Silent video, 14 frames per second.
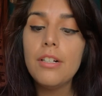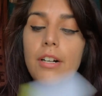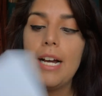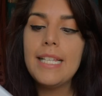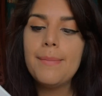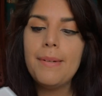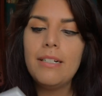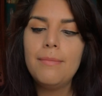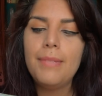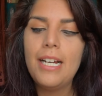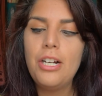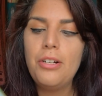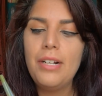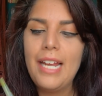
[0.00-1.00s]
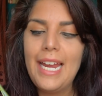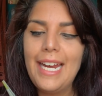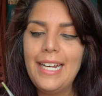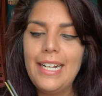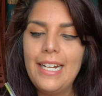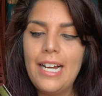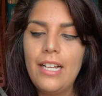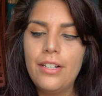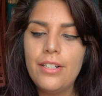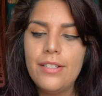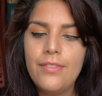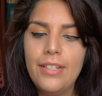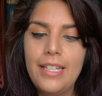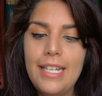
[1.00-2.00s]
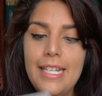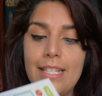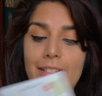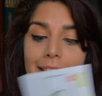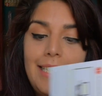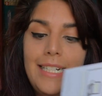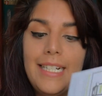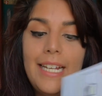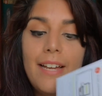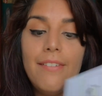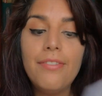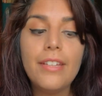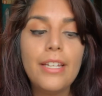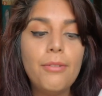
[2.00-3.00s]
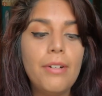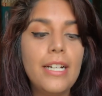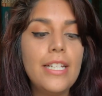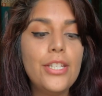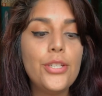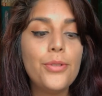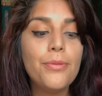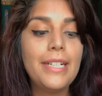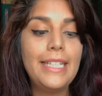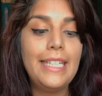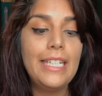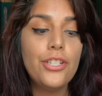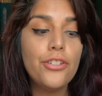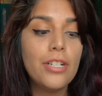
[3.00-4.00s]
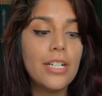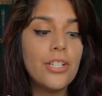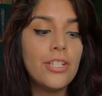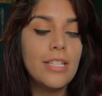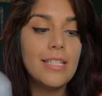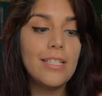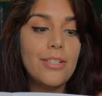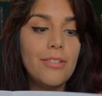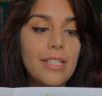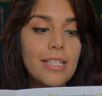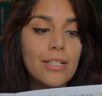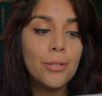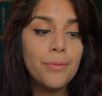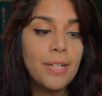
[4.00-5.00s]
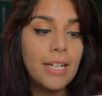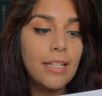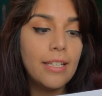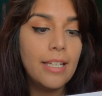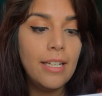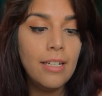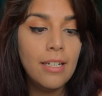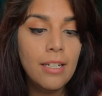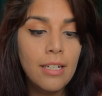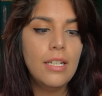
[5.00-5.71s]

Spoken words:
I spent about $80 for this. So I definitely want to read the instructions and do this correctly.